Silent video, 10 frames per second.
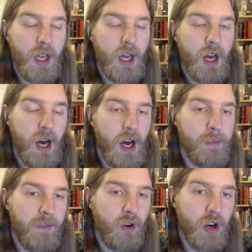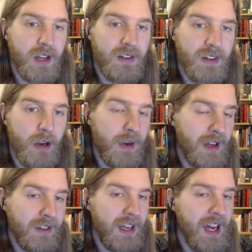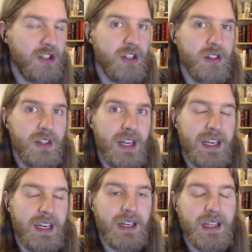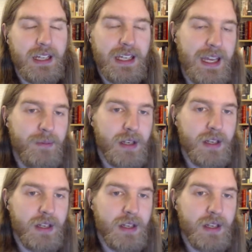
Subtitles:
But if your audience is there because of the action, they need to keep it.